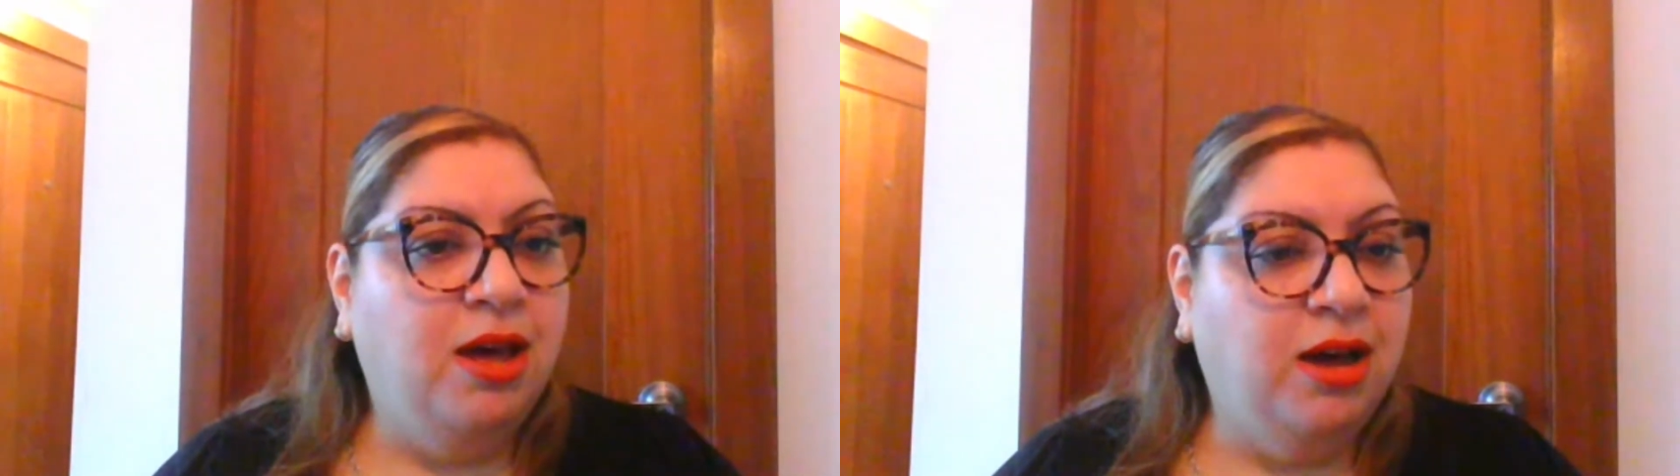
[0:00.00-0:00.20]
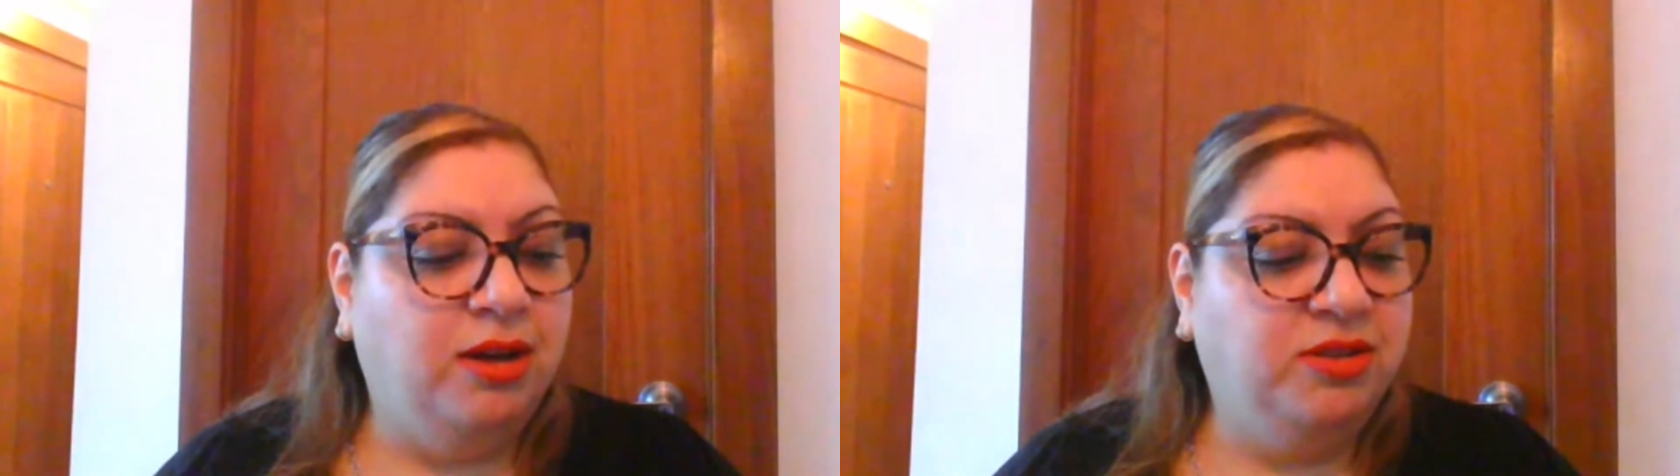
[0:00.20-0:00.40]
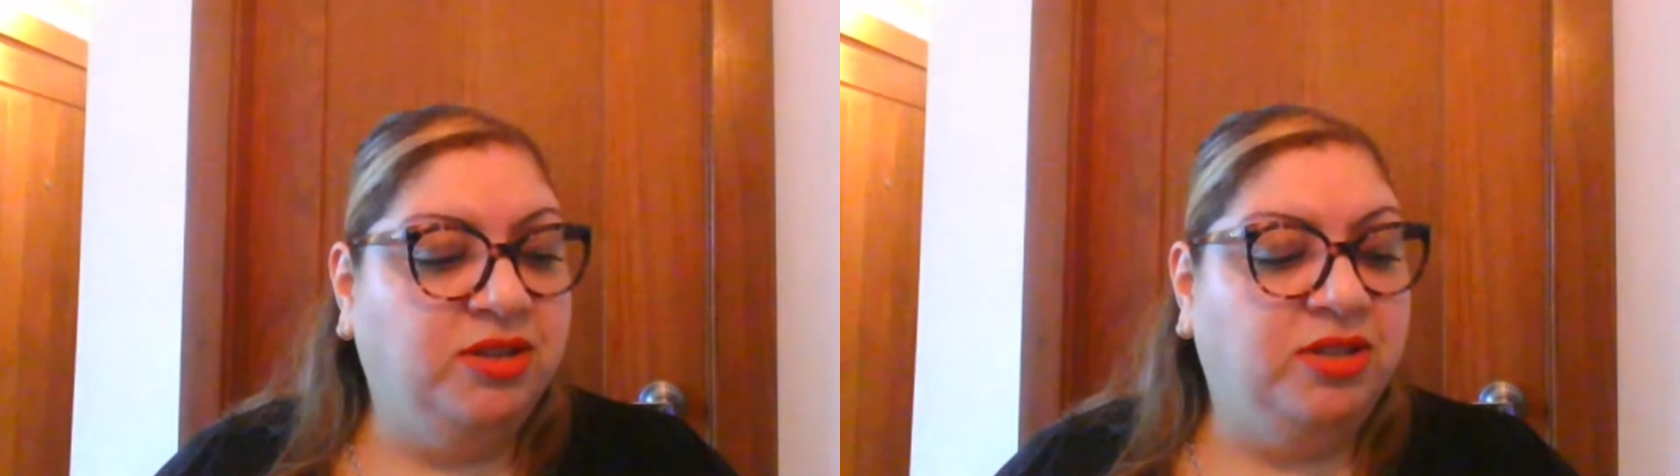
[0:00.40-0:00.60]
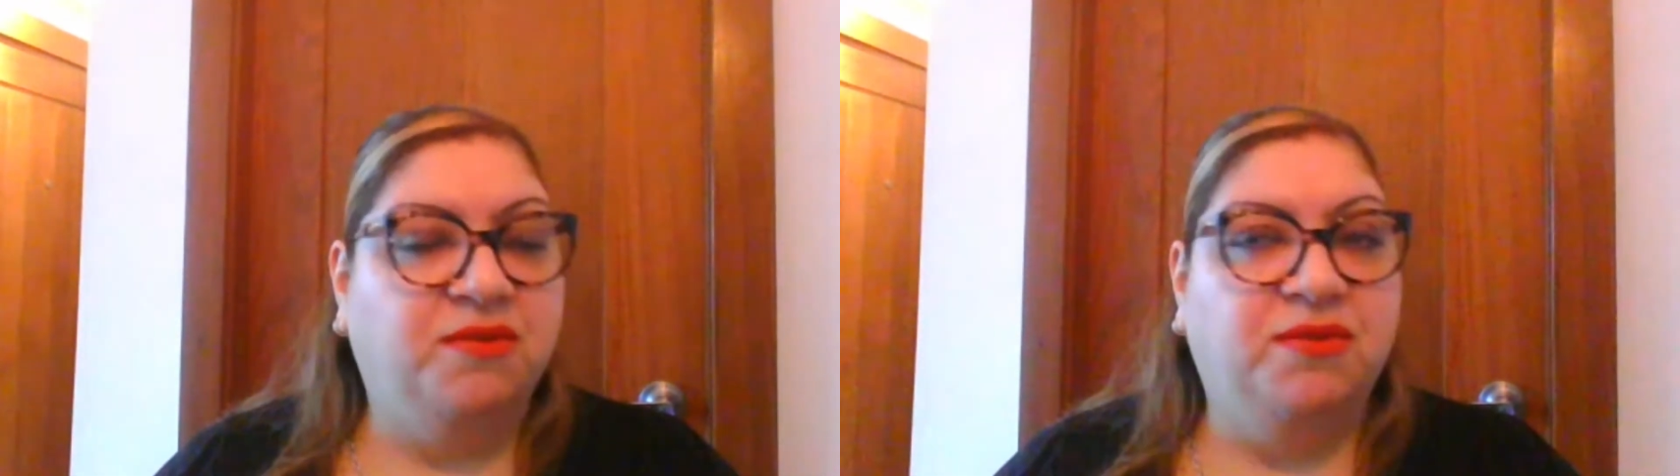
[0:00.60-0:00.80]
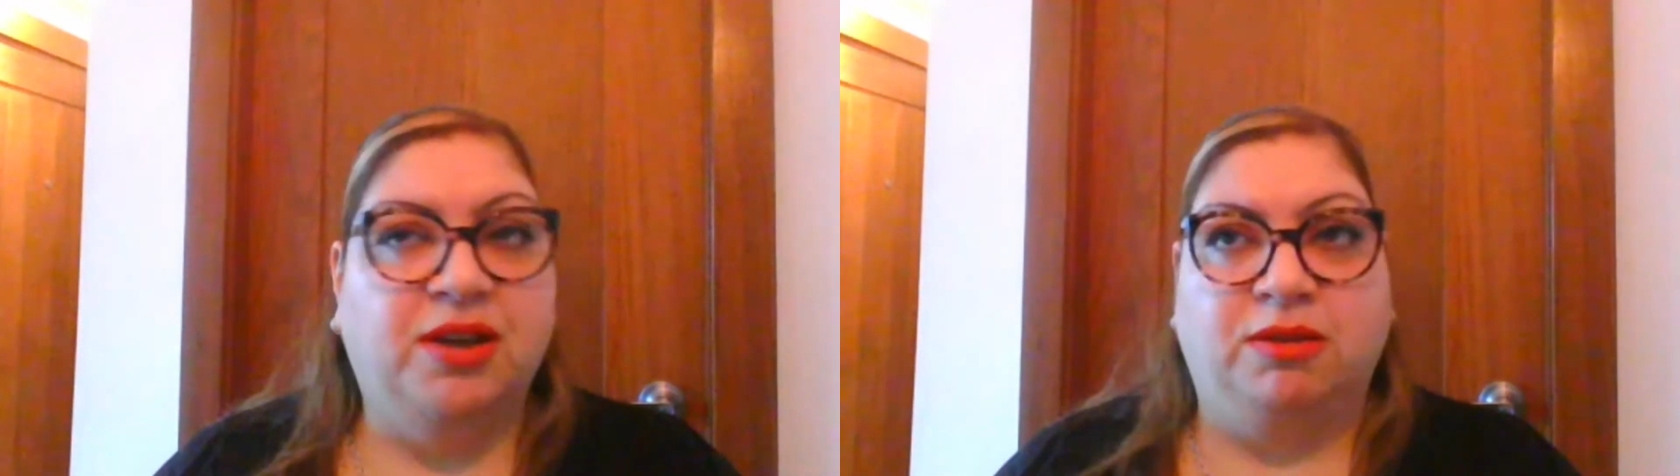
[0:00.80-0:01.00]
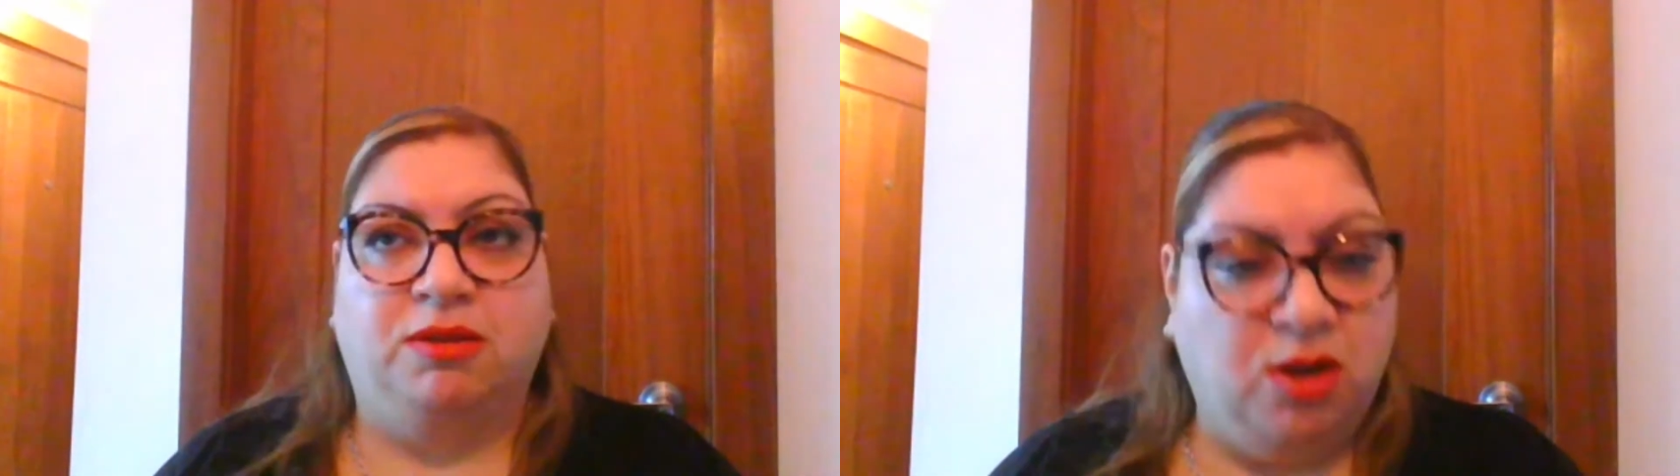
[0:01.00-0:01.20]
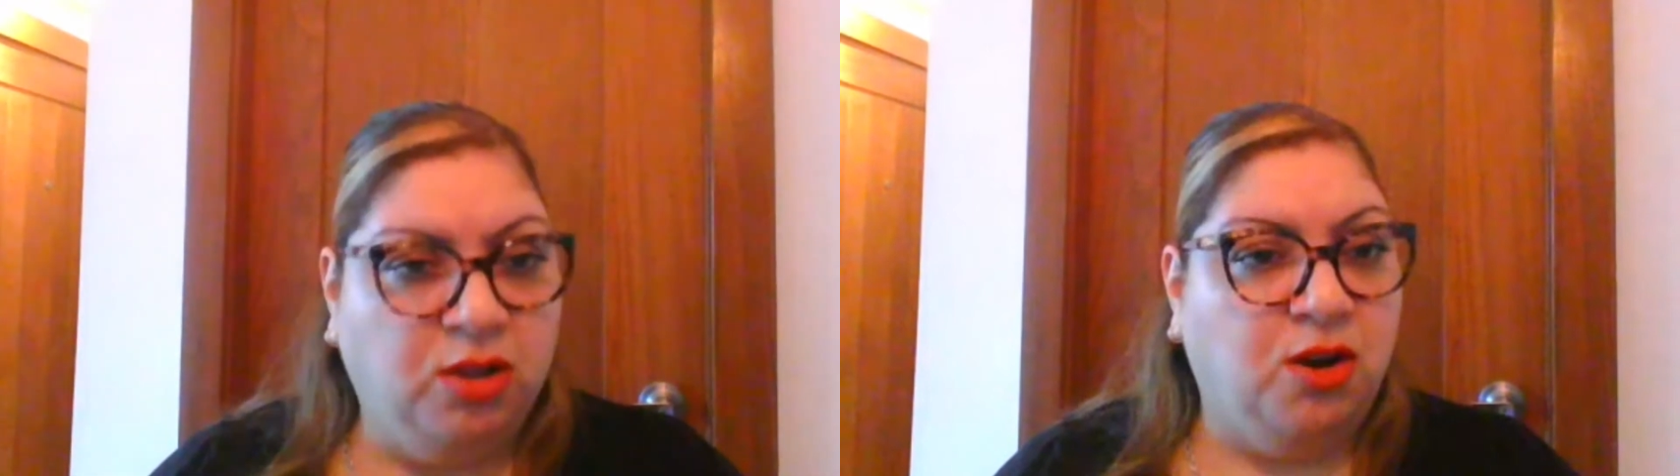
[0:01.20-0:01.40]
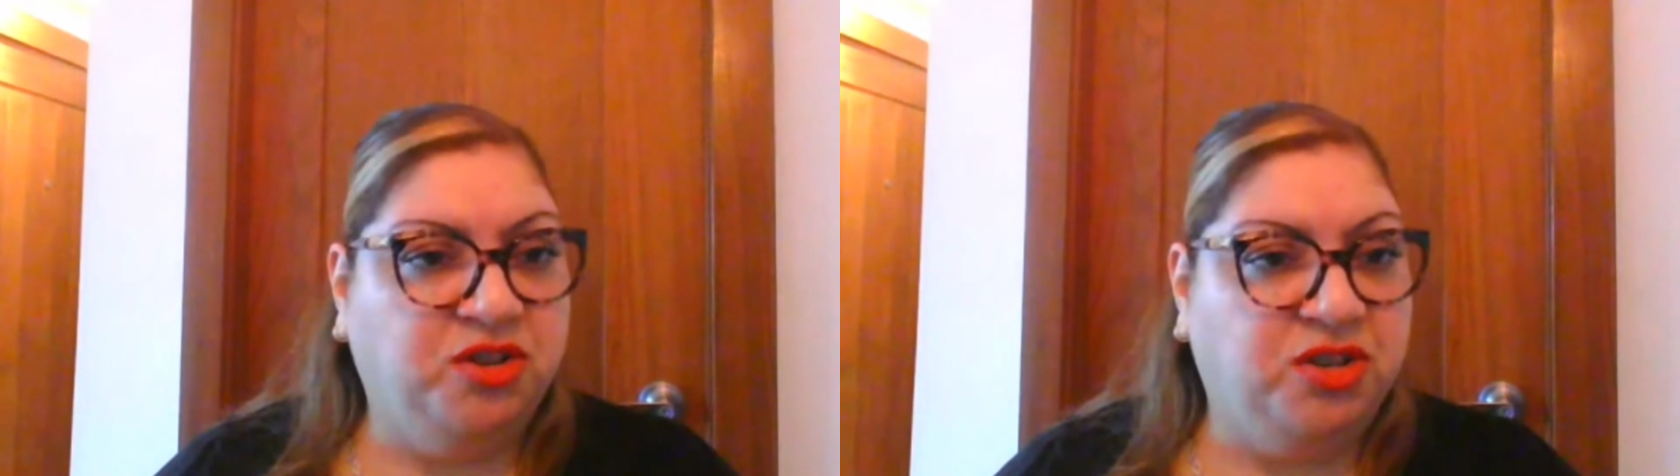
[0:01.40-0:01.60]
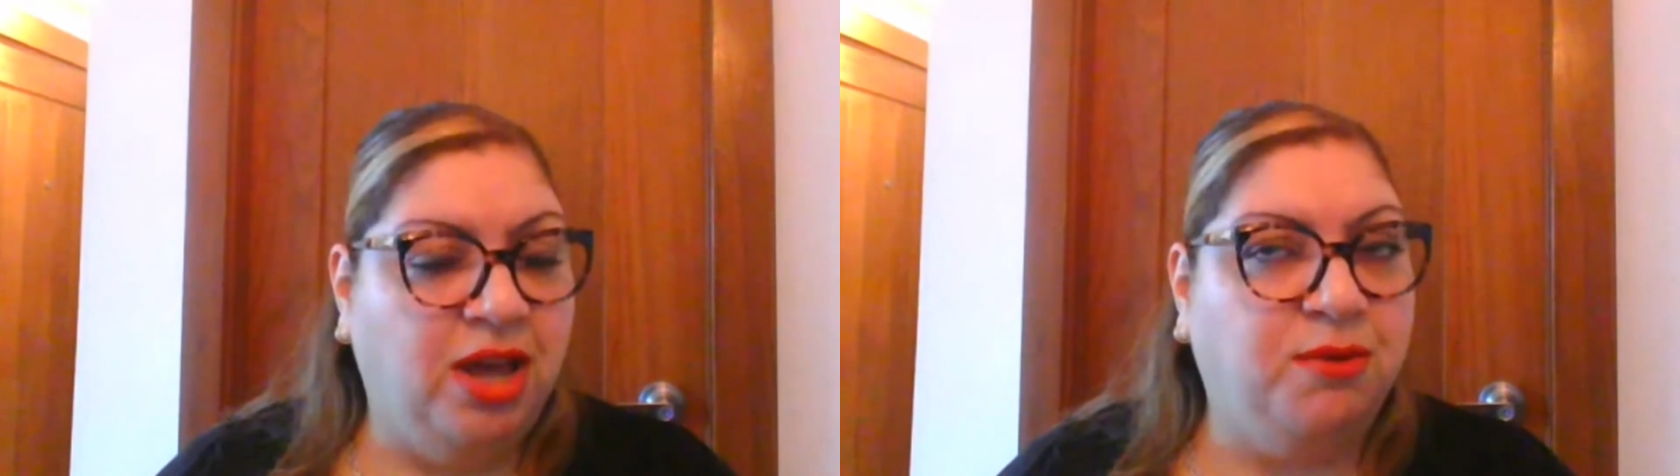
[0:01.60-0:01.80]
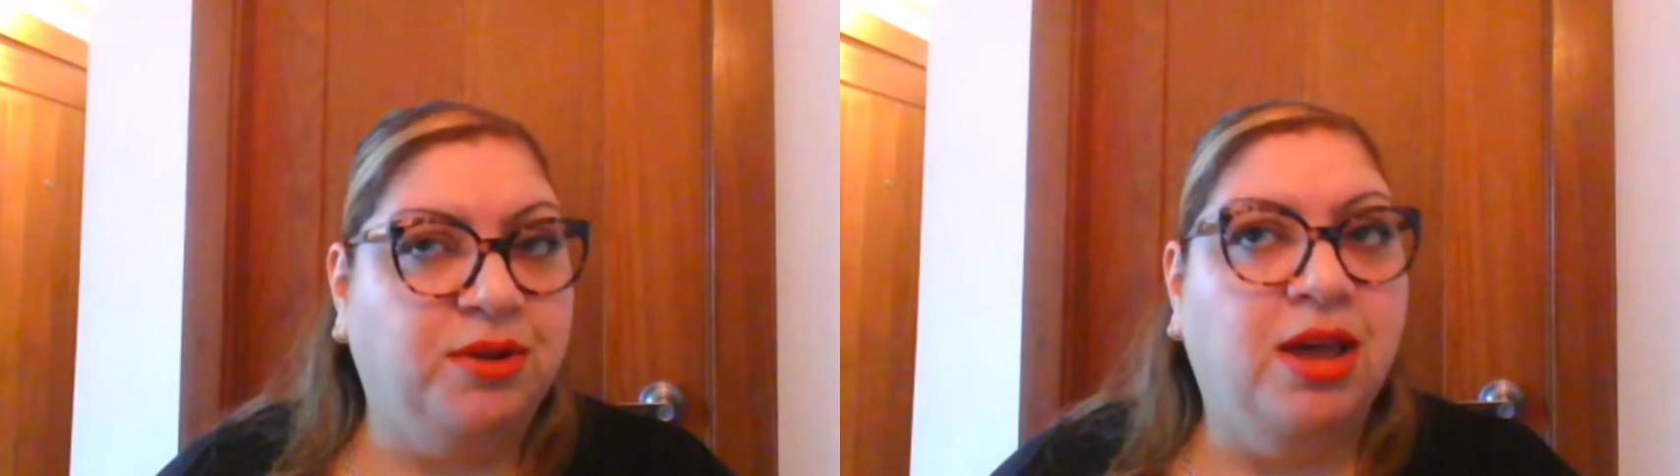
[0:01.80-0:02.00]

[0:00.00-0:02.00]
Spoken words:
to develop, a large town.